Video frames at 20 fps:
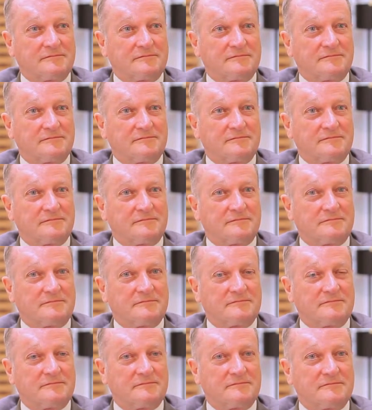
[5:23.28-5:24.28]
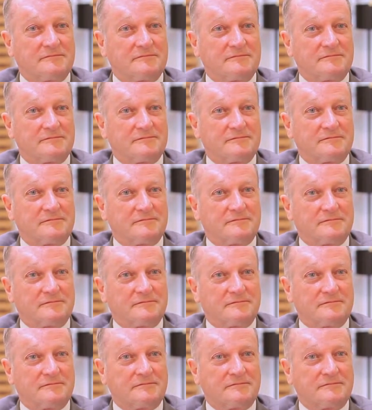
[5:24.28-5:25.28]

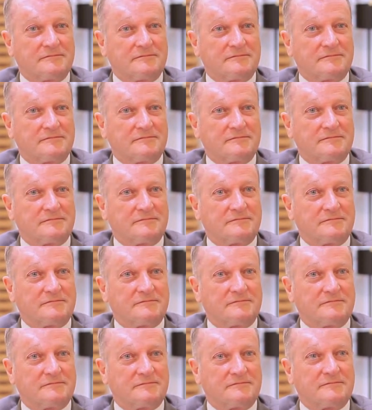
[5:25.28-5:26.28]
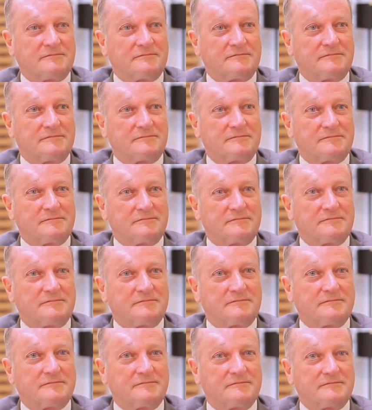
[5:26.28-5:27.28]

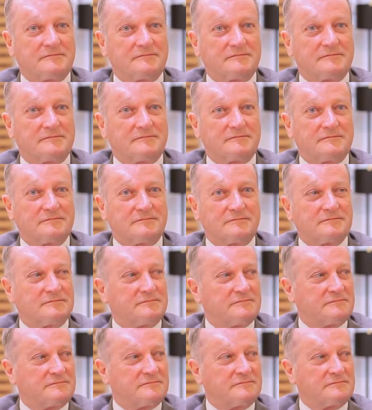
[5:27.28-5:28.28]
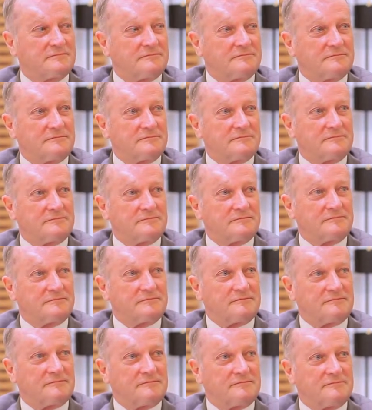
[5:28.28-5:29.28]

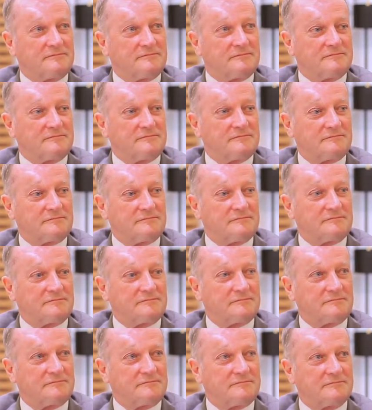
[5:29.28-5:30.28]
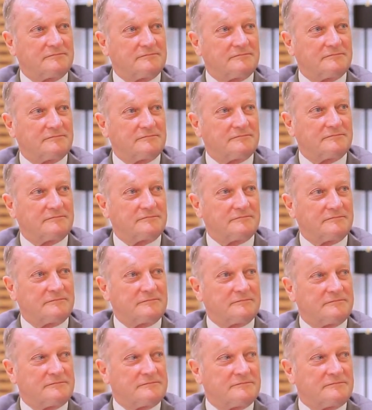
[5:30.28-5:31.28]
(silent)